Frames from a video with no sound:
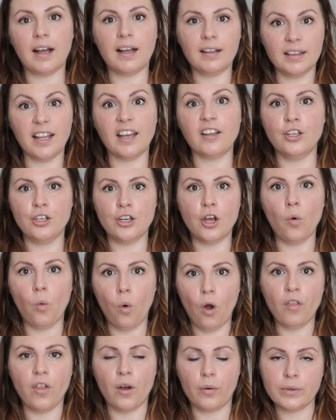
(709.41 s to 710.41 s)
I'll let you know
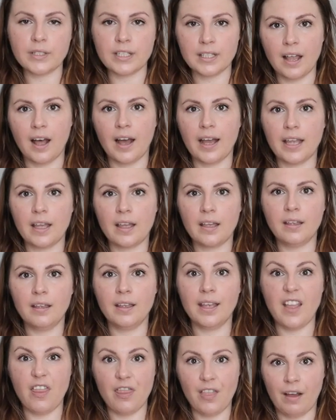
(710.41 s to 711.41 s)
what that was like
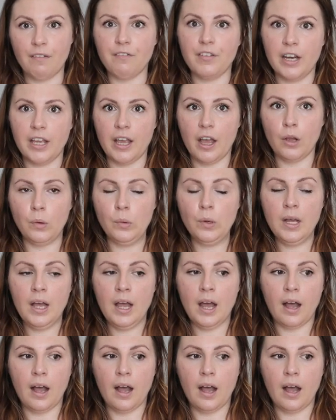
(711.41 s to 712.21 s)
in that video